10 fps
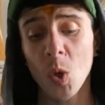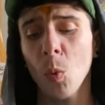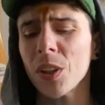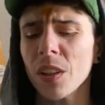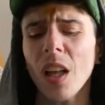
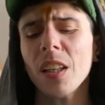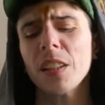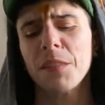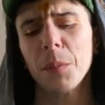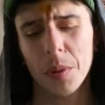with a lot of
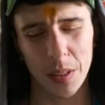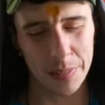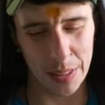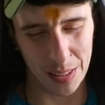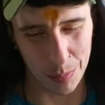different belief
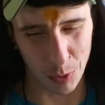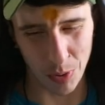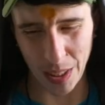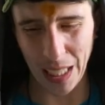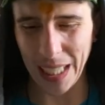systems,
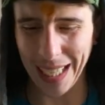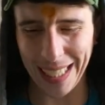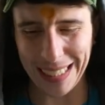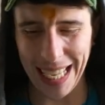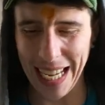really. And I
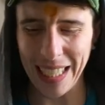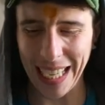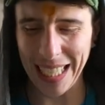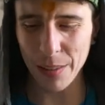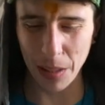
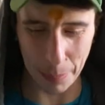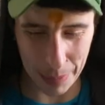can't really